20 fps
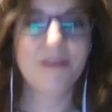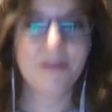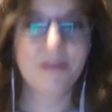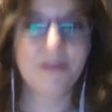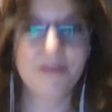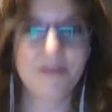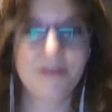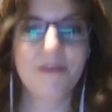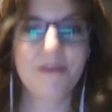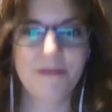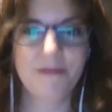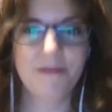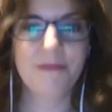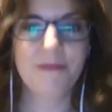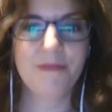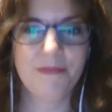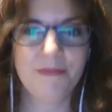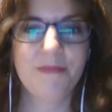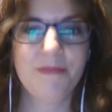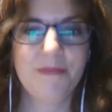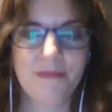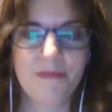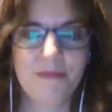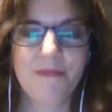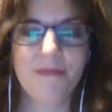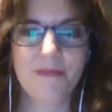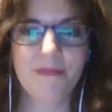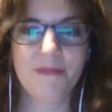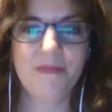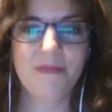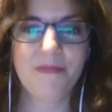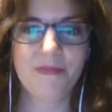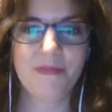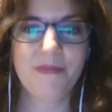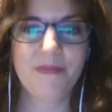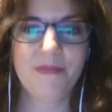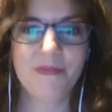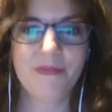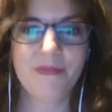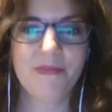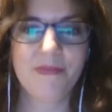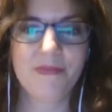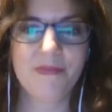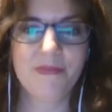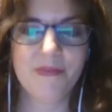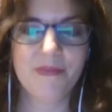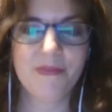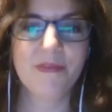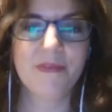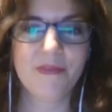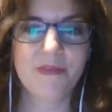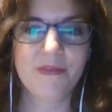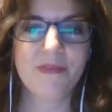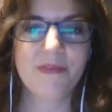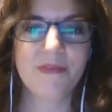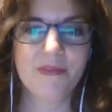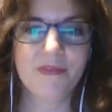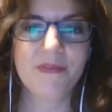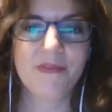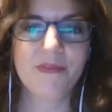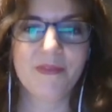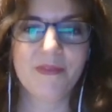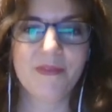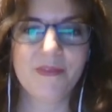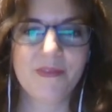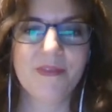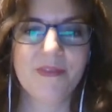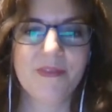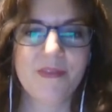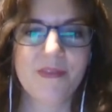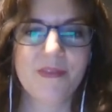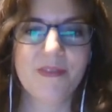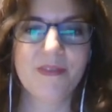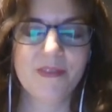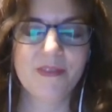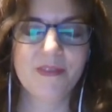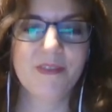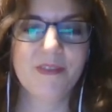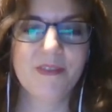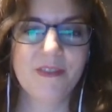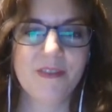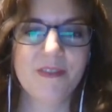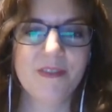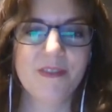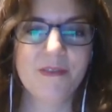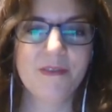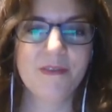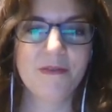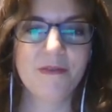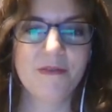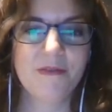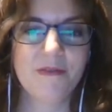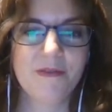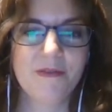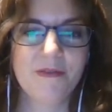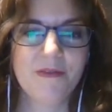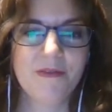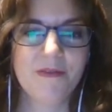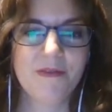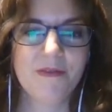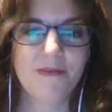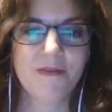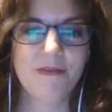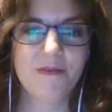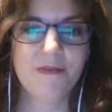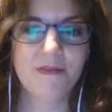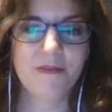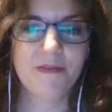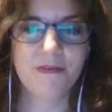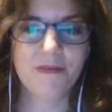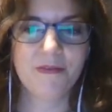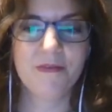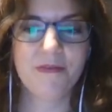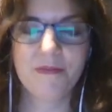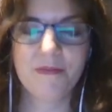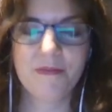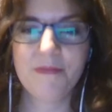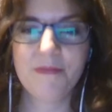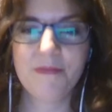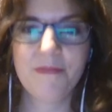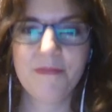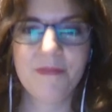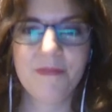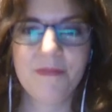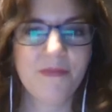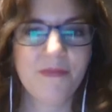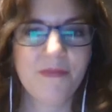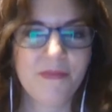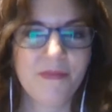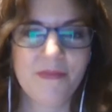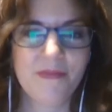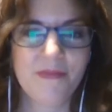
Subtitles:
(not speaking)